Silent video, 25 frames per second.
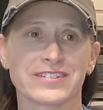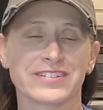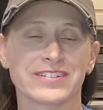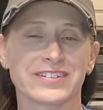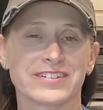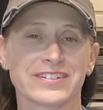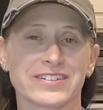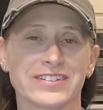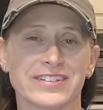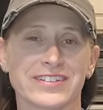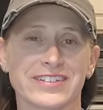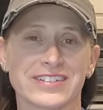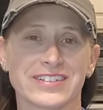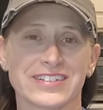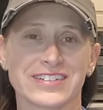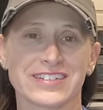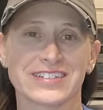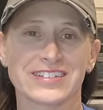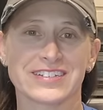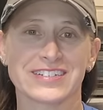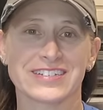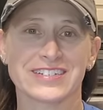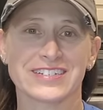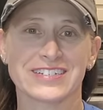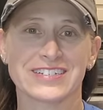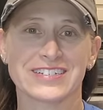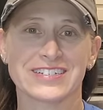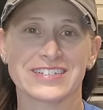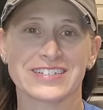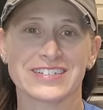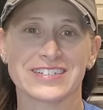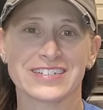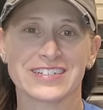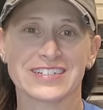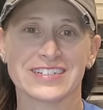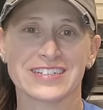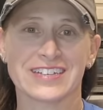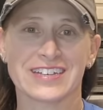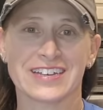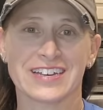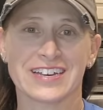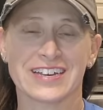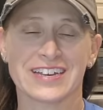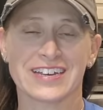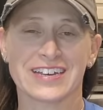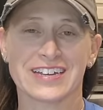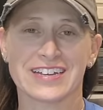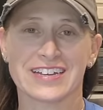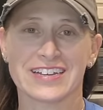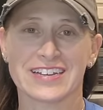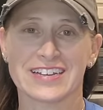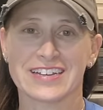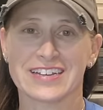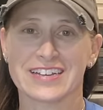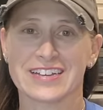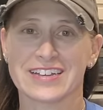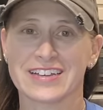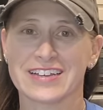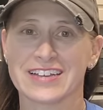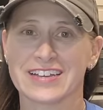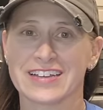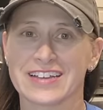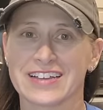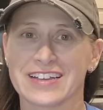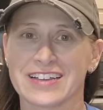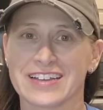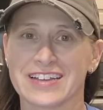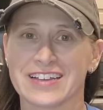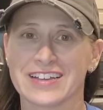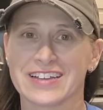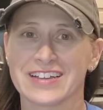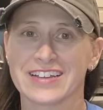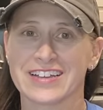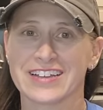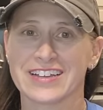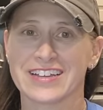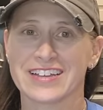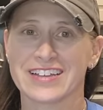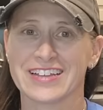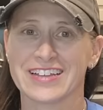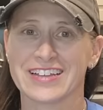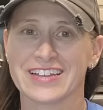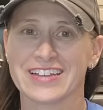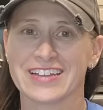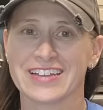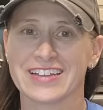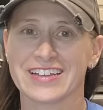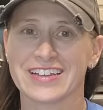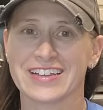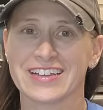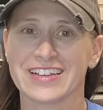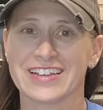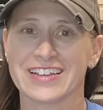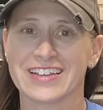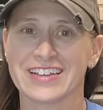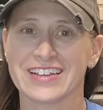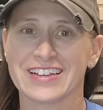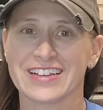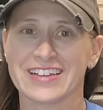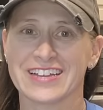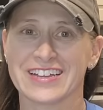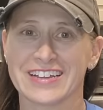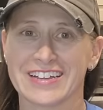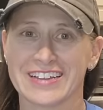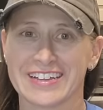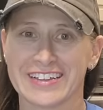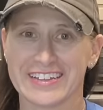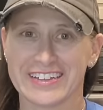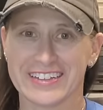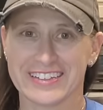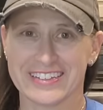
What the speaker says: (not speaking)